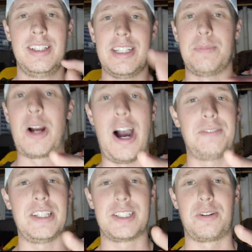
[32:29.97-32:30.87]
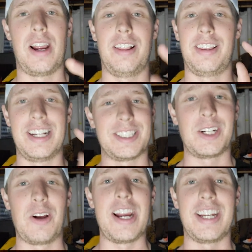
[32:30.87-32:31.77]
Team Coff says grayling. That's
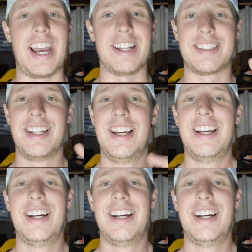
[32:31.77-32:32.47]
a great guess.